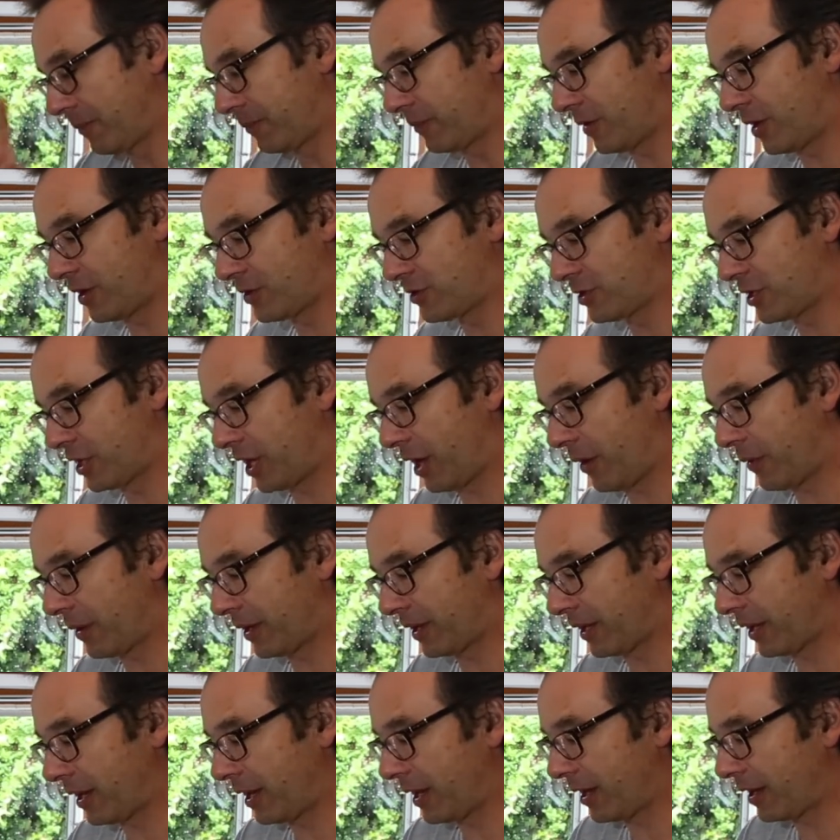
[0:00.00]
as you're
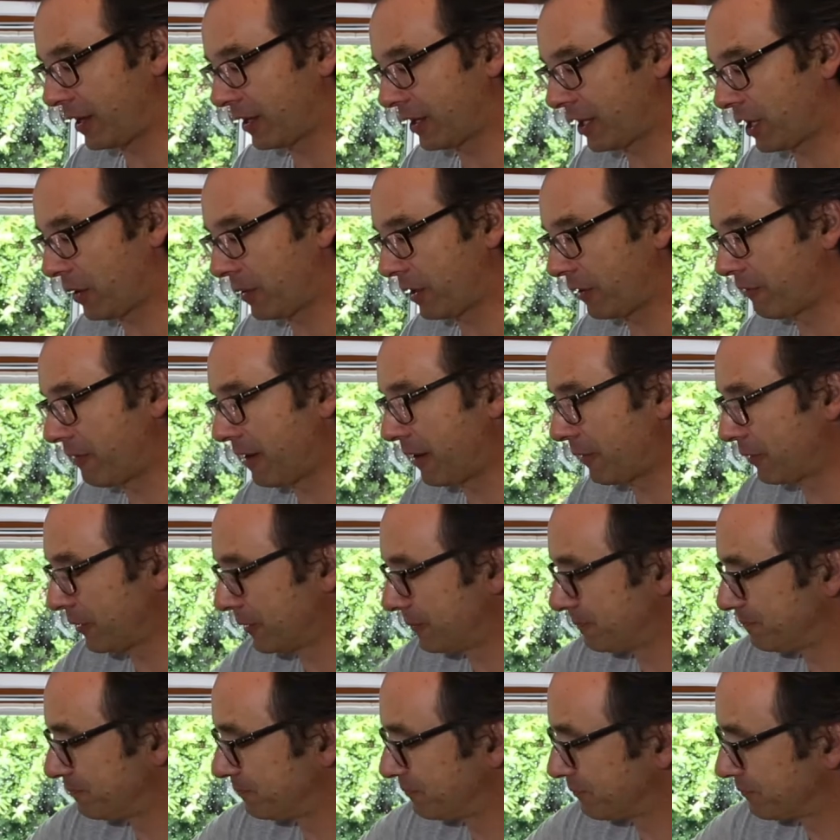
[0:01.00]
going around.
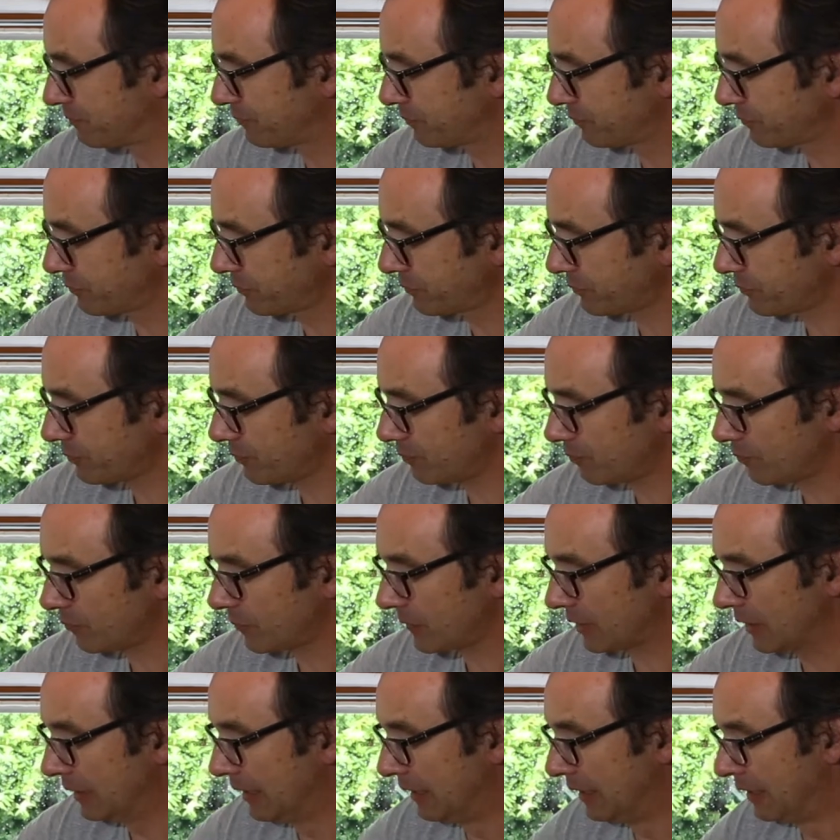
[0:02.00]

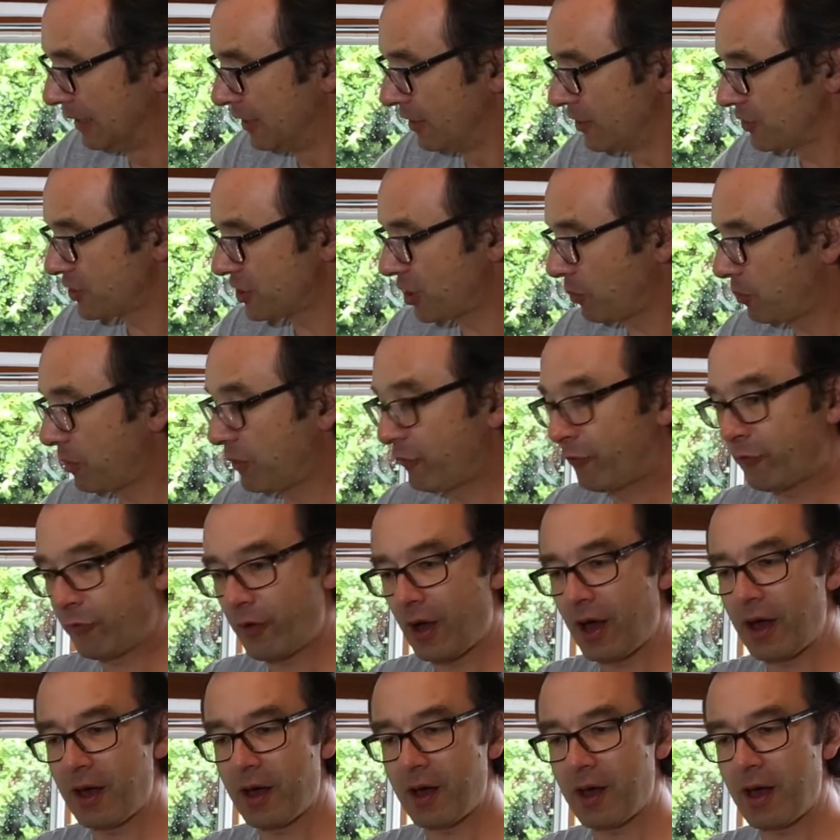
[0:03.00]
So we've
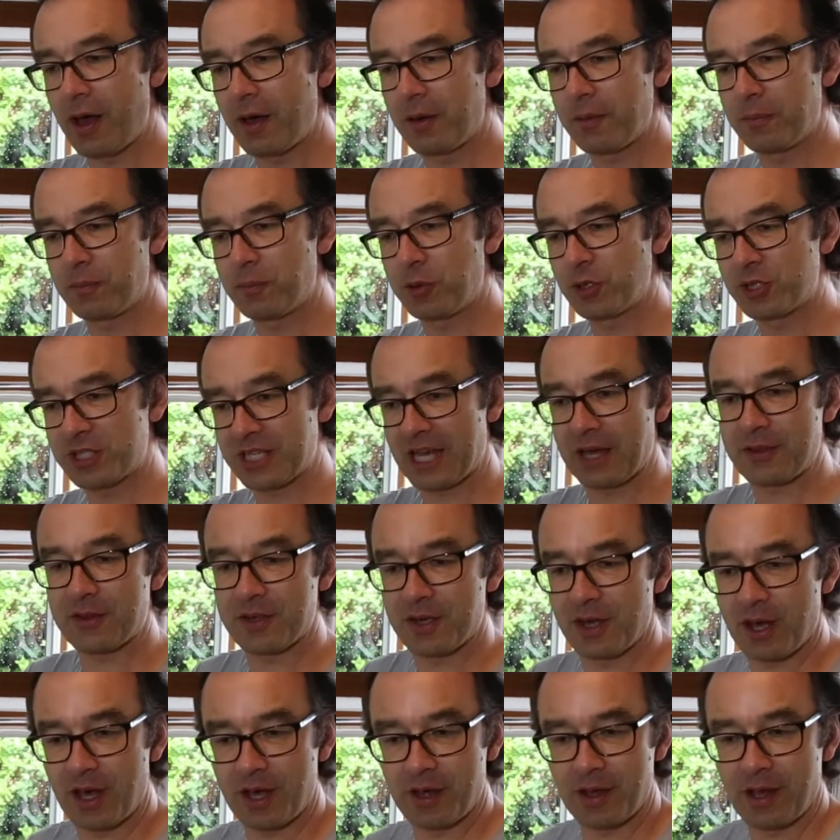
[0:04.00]
put together
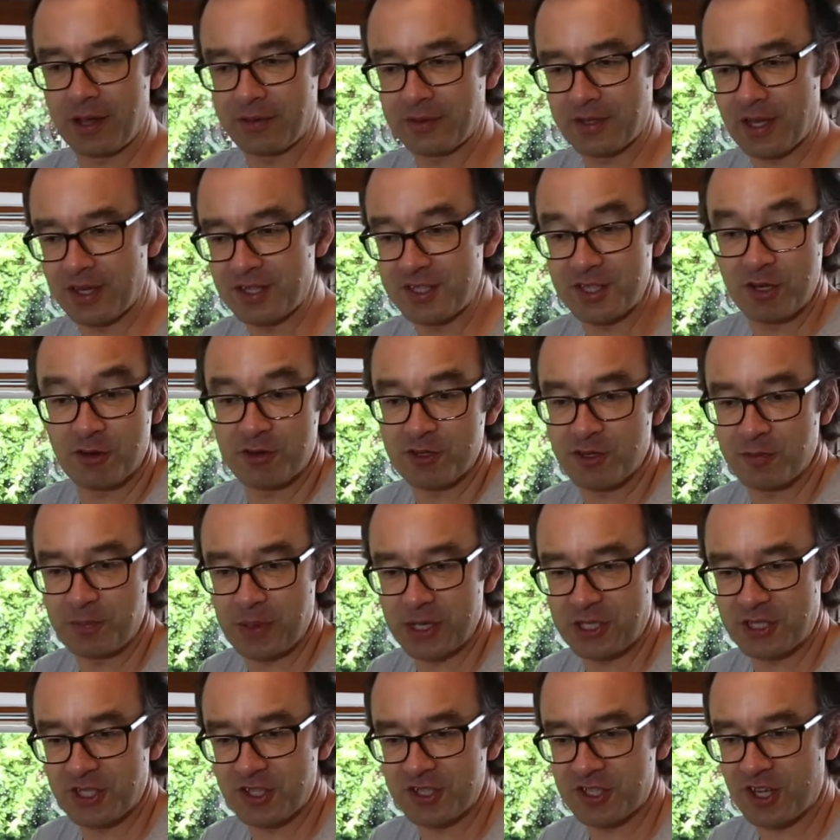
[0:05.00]
a series of
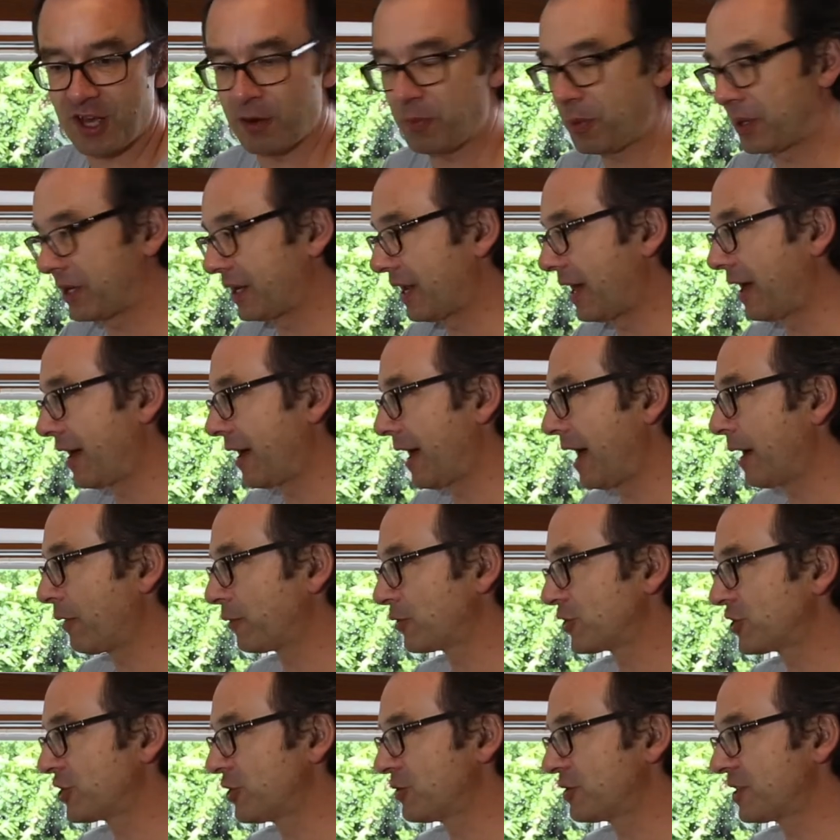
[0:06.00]
pictures. I went out
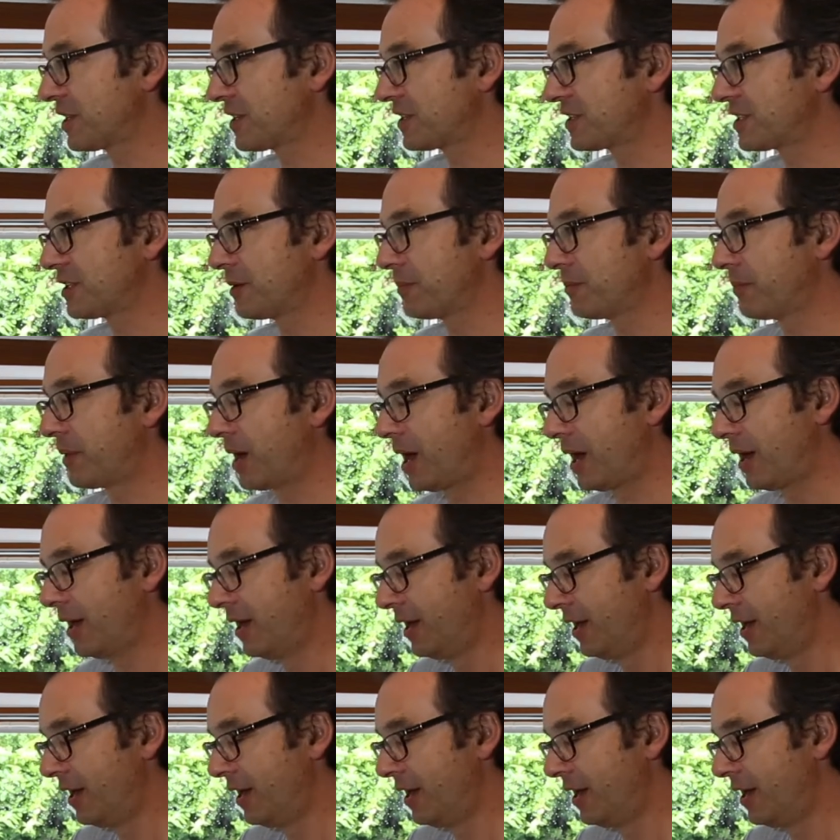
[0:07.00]
shooting some